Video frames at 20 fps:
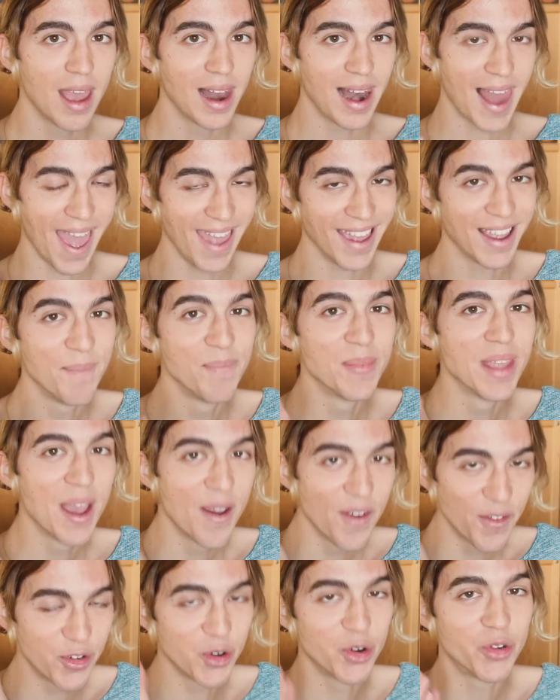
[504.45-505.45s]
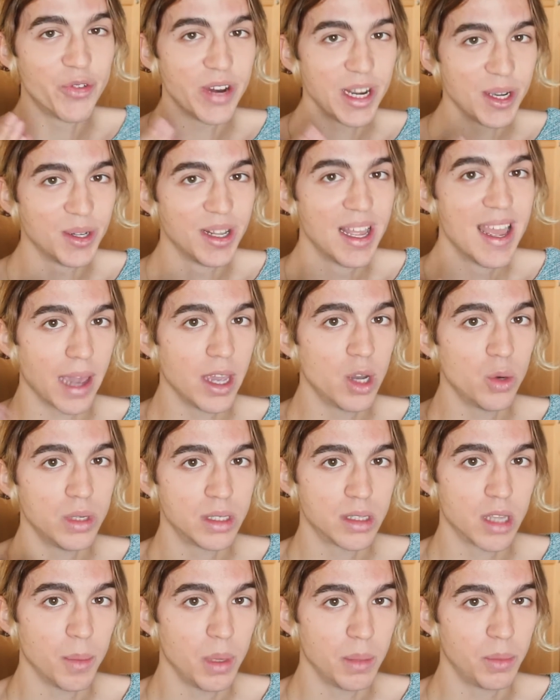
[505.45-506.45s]
Like, for real. I
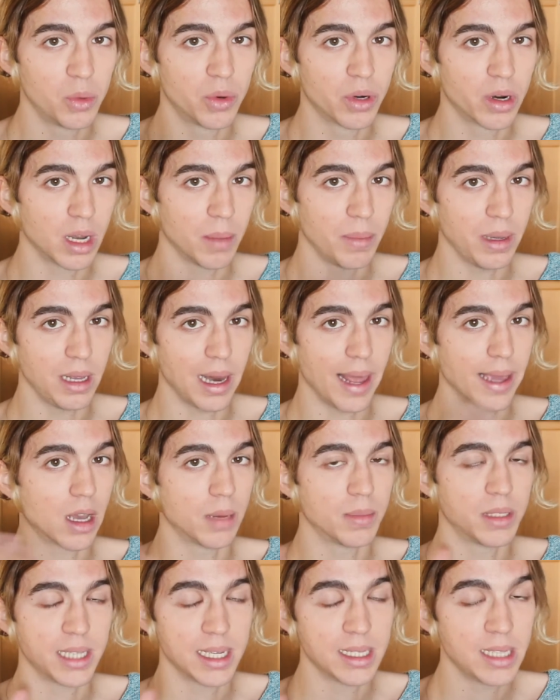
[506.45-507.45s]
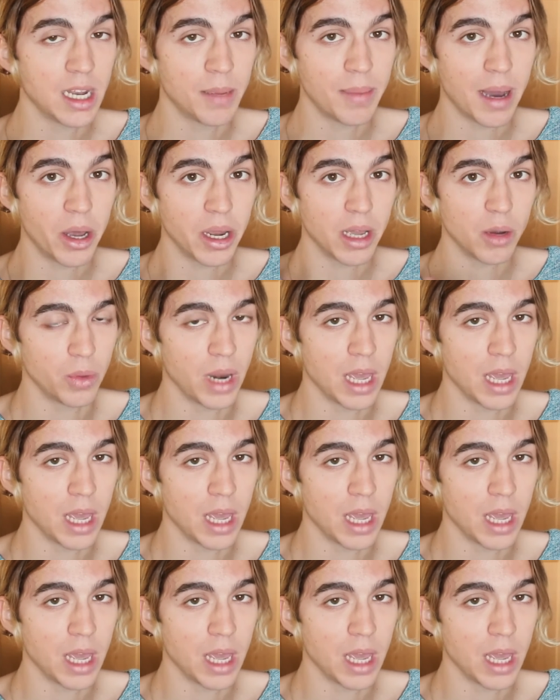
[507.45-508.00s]
always thought people were gonna be like obsessing about it.